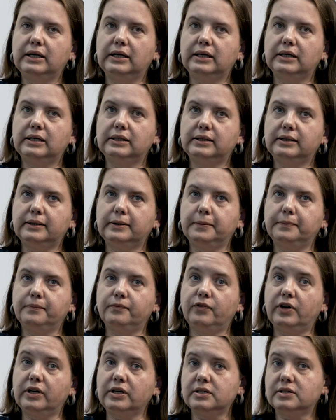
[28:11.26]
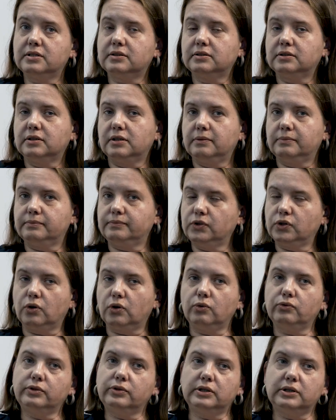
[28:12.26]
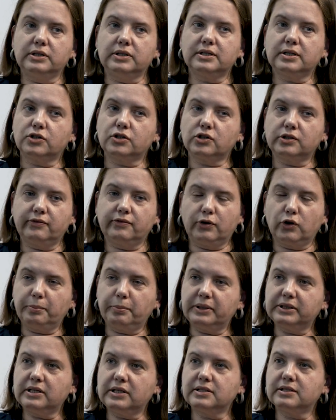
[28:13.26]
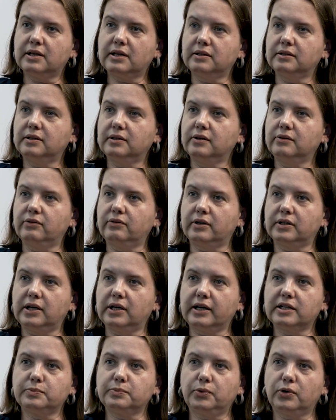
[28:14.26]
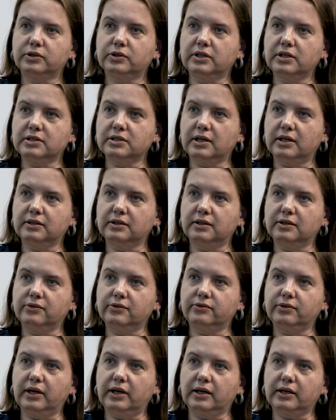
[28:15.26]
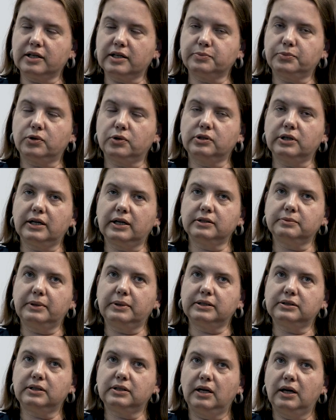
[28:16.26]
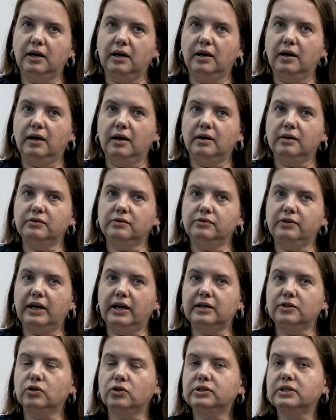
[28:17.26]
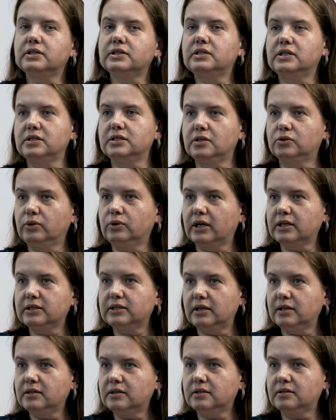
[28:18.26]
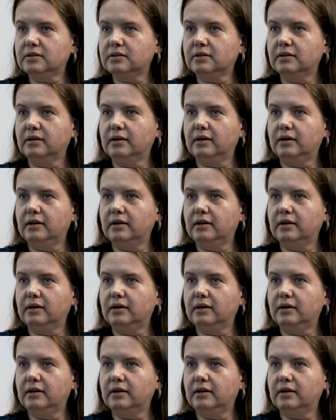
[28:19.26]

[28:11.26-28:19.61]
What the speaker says: there is the research and development incentive and export incentive, like export grant, but they are not as easy to access.